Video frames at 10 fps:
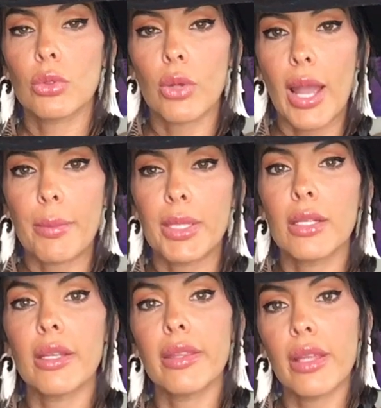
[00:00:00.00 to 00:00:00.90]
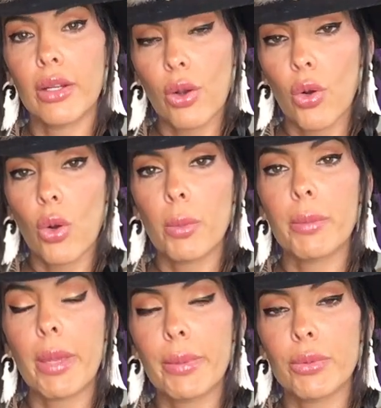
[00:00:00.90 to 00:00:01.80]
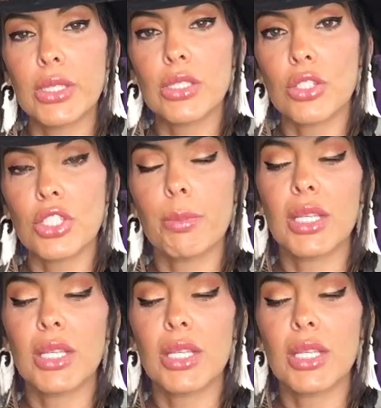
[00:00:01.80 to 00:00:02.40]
grab it and then go home and maybe research it,